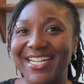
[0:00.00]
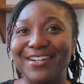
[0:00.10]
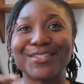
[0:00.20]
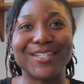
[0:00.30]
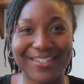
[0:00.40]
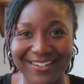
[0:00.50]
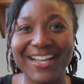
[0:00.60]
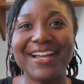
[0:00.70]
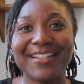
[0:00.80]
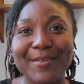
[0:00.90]
now. So
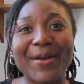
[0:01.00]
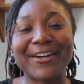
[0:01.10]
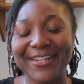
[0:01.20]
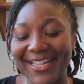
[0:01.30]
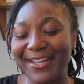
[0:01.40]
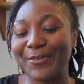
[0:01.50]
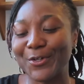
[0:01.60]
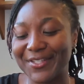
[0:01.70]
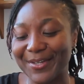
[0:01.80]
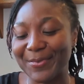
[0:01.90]
the battery life
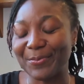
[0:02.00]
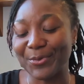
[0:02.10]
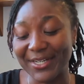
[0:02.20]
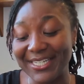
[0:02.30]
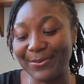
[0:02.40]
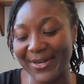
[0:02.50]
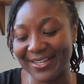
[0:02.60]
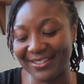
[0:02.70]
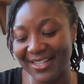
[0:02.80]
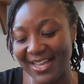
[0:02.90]
holds up pretty
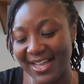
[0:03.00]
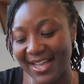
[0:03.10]
well.